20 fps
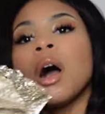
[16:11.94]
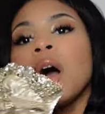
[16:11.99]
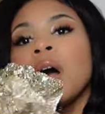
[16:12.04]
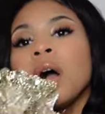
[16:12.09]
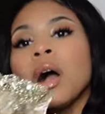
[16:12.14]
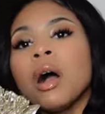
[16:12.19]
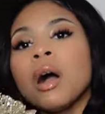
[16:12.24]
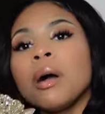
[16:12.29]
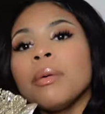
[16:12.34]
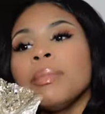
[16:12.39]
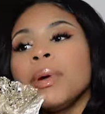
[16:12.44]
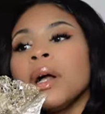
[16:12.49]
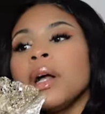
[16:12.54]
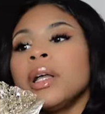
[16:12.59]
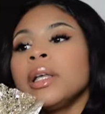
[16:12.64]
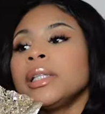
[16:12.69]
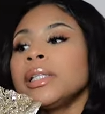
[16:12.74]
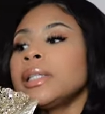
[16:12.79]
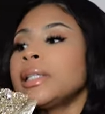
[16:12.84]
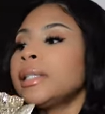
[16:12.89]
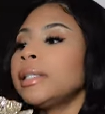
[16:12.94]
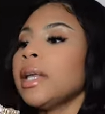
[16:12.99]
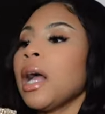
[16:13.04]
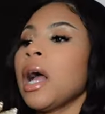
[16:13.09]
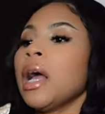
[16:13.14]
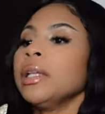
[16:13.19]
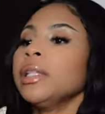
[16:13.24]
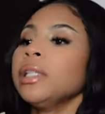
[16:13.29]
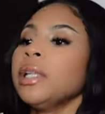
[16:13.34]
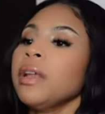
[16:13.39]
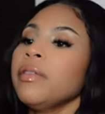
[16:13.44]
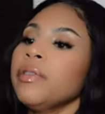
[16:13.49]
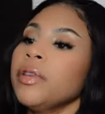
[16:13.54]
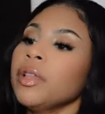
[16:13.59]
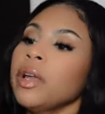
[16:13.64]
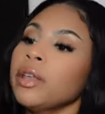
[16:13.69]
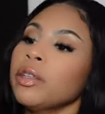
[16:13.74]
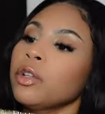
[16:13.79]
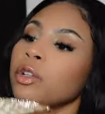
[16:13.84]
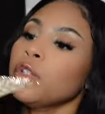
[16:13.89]
obsessed. I feel
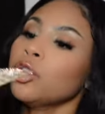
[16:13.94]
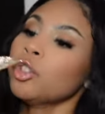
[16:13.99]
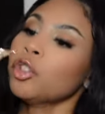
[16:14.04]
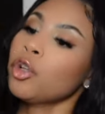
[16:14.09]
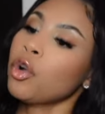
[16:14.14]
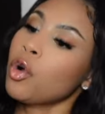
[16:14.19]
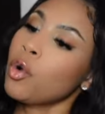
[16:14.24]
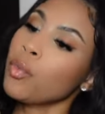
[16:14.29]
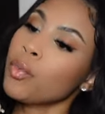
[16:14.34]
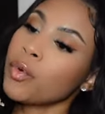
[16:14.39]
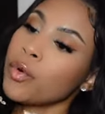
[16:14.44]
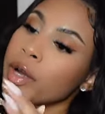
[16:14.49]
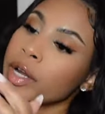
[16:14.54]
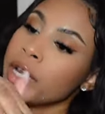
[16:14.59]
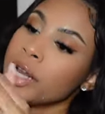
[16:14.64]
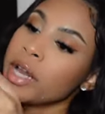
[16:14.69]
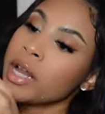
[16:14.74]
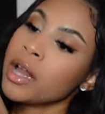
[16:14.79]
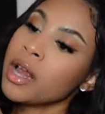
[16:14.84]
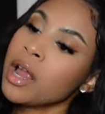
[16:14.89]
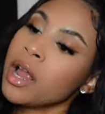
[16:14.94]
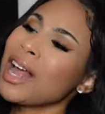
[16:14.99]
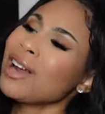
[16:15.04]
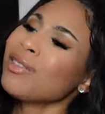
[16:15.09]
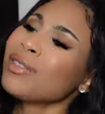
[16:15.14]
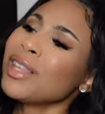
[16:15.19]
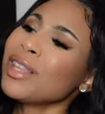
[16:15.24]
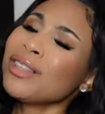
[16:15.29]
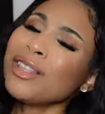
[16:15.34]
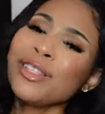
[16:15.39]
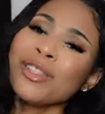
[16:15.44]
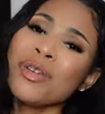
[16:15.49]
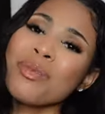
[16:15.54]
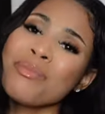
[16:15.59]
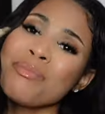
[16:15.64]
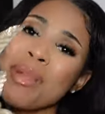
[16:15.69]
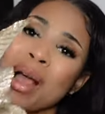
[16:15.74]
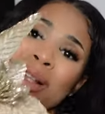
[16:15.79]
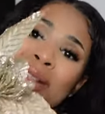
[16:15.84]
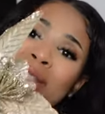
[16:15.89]
like they're so pretty. I don't think these are
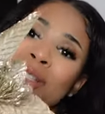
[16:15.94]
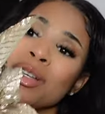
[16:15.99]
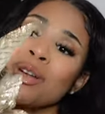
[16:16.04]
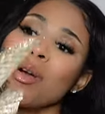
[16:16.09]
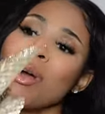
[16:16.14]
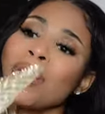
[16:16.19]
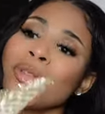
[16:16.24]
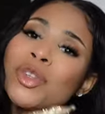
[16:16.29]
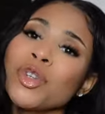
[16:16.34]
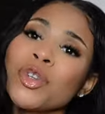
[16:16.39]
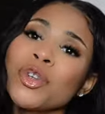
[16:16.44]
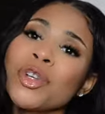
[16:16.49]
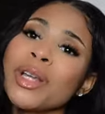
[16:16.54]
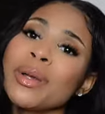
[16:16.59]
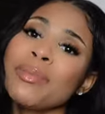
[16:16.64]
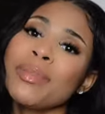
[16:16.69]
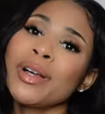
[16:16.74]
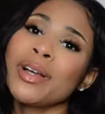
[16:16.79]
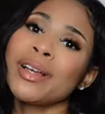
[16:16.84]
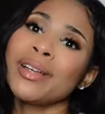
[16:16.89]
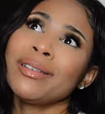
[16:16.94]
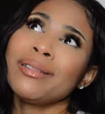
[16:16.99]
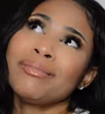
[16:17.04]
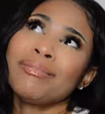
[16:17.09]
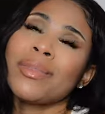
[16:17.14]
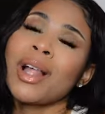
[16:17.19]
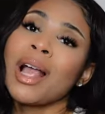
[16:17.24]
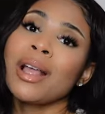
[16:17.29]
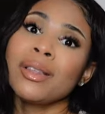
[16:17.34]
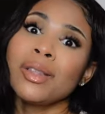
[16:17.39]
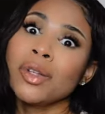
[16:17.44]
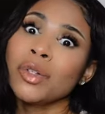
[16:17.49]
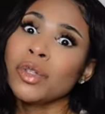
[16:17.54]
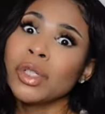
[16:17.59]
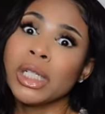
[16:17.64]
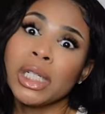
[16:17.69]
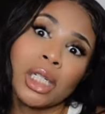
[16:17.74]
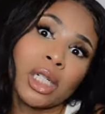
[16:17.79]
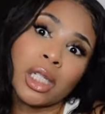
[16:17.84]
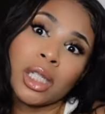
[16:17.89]
meant to go on the tree, but I
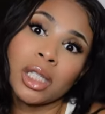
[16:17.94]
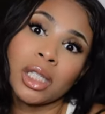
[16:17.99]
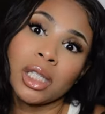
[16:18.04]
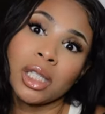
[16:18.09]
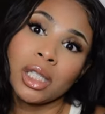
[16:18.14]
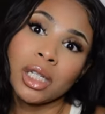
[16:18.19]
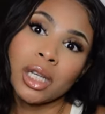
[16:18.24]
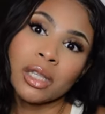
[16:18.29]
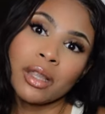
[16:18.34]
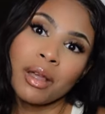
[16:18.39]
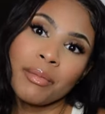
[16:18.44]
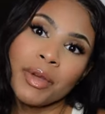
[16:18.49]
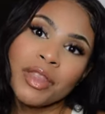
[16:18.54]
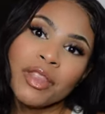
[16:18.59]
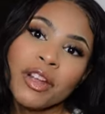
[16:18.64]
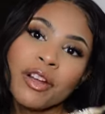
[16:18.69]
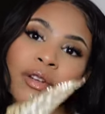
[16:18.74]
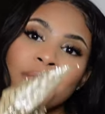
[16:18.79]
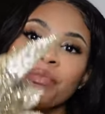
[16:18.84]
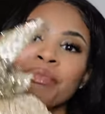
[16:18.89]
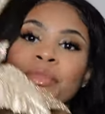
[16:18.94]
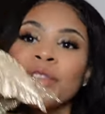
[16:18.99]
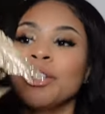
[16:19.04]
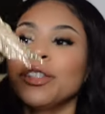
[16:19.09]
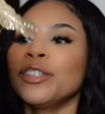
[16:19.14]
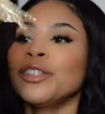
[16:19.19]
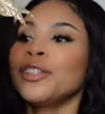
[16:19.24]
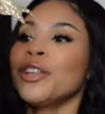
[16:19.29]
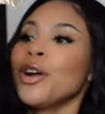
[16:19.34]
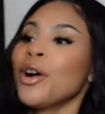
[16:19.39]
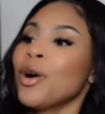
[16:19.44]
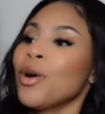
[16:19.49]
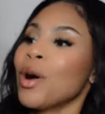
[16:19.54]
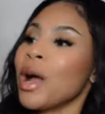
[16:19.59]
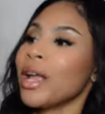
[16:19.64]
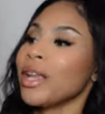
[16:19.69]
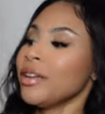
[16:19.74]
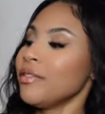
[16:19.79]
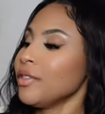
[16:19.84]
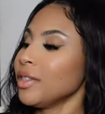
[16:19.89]
literally just stick them in there. So
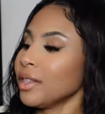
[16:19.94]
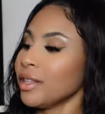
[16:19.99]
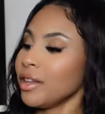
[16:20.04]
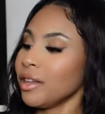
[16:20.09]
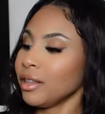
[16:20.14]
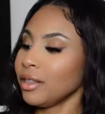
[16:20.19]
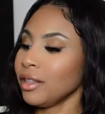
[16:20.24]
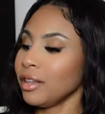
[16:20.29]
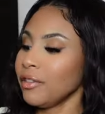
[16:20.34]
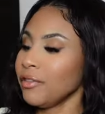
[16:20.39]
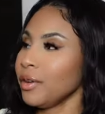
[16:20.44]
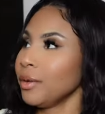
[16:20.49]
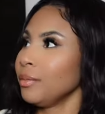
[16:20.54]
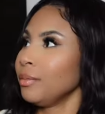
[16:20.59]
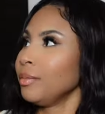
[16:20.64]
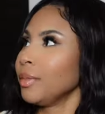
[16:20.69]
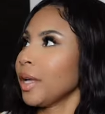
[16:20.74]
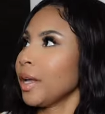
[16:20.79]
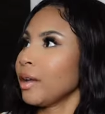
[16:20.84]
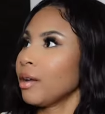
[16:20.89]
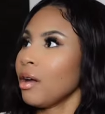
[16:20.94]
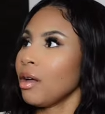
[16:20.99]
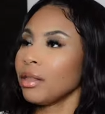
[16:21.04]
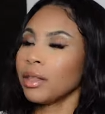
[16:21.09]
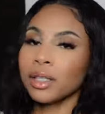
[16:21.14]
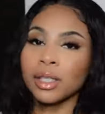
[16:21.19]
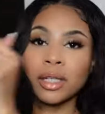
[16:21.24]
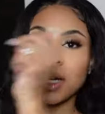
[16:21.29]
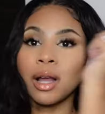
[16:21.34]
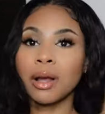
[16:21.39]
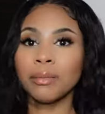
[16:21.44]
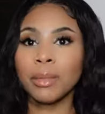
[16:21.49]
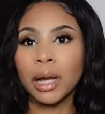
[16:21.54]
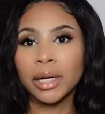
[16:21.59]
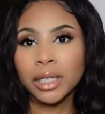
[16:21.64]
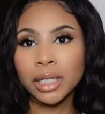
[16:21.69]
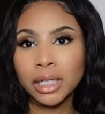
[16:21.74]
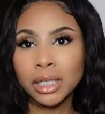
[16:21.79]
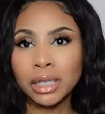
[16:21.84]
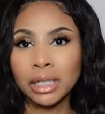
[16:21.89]
I even leave, leave them like on the stem. I
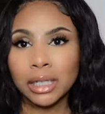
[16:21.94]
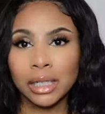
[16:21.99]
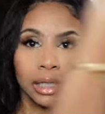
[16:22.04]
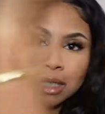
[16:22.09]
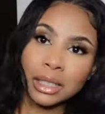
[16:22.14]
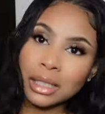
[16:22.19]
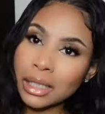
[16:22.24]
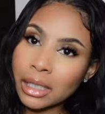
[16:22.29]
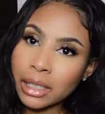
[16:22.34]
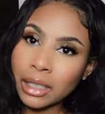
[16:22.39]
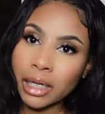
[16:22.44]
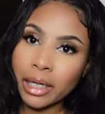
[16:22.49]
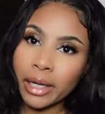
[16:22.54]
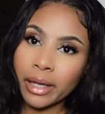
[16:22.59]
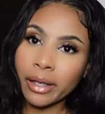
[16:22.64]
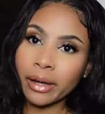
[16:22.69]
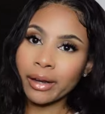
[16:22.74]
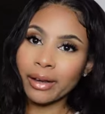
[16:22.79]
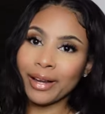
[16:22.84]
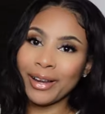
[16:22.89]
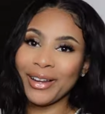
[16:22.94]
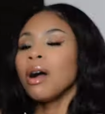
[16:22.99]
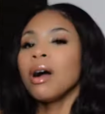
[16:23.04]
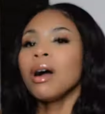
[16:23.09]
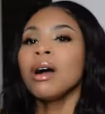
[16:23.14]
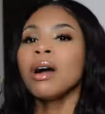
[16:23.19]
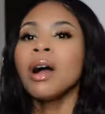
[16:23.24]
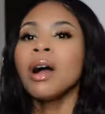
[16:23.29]
just like stick it. uh,